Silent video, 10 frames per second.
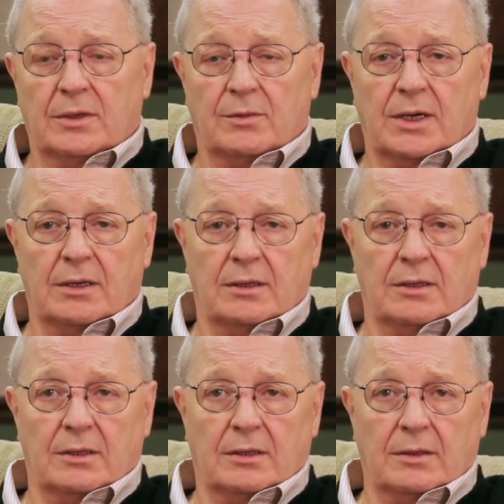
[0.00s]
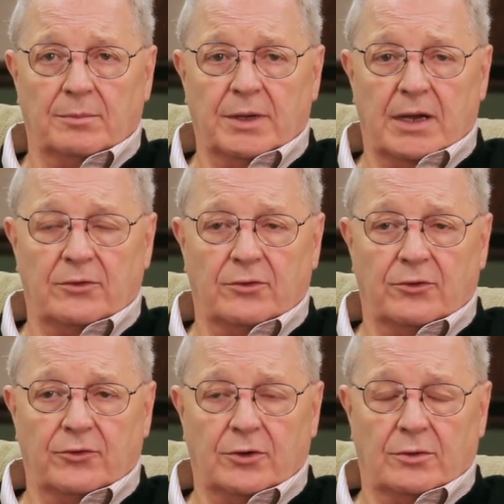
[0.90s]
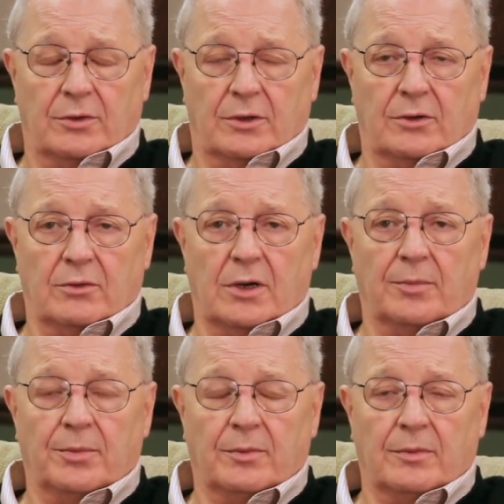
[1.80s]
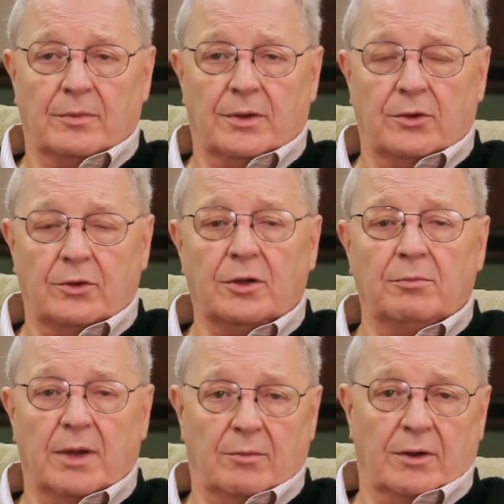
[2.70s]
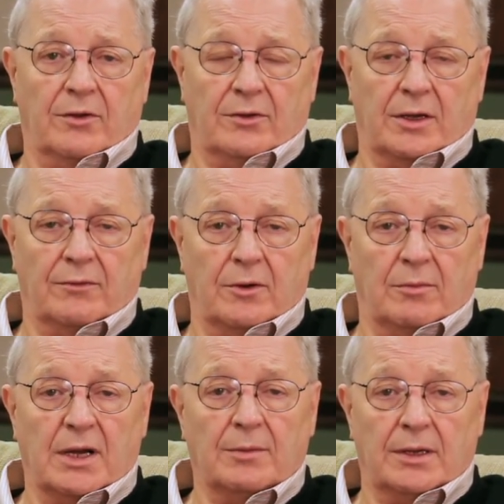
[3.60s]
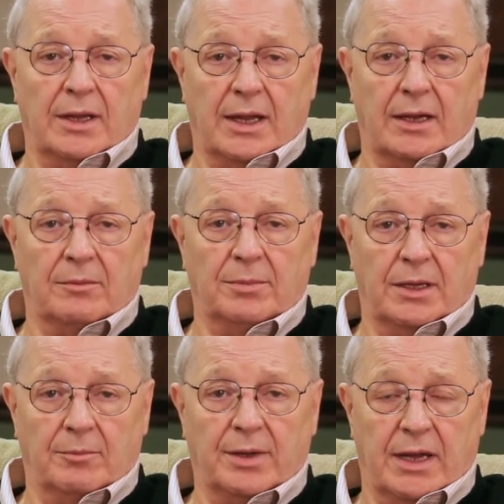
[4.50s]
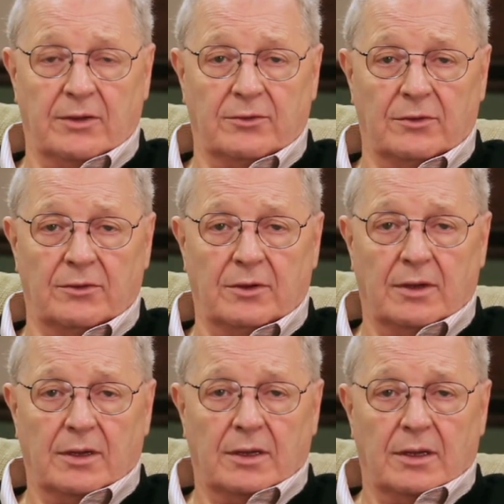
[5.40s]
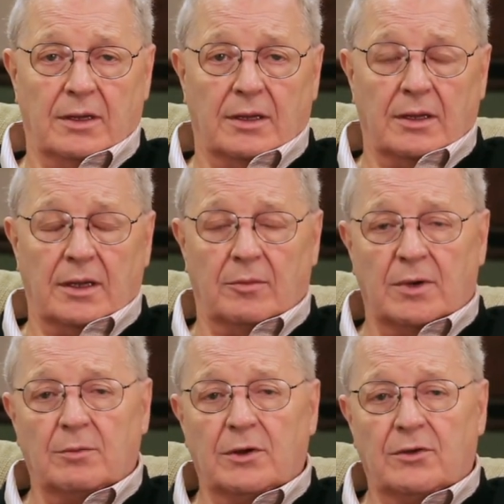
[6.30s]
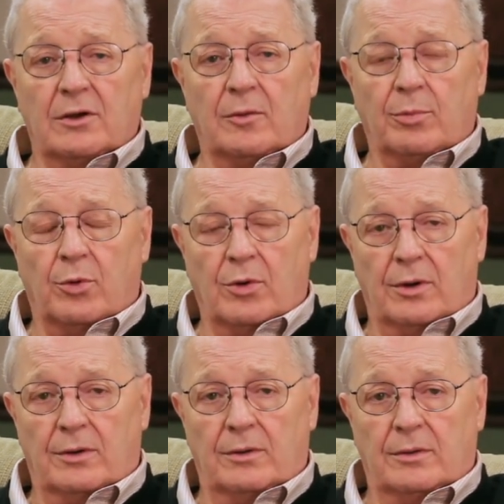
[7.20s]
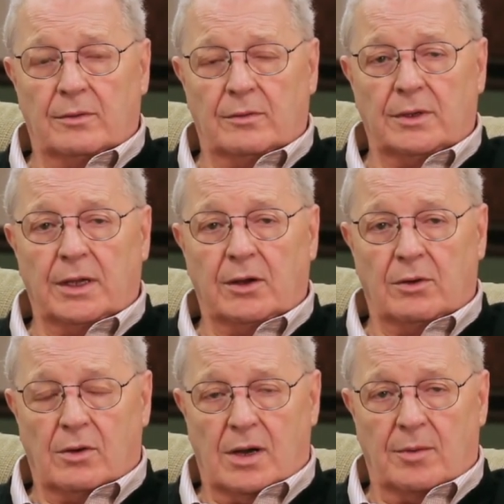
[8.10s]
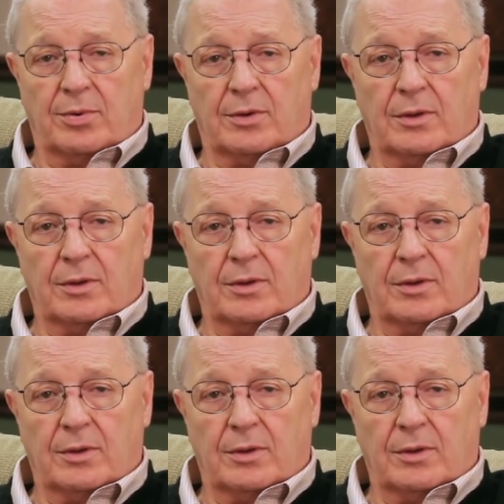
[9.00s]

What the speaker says: We want pastors' children to grow up with good memories of their mom and dad being pastors. And memories are important when they grow up.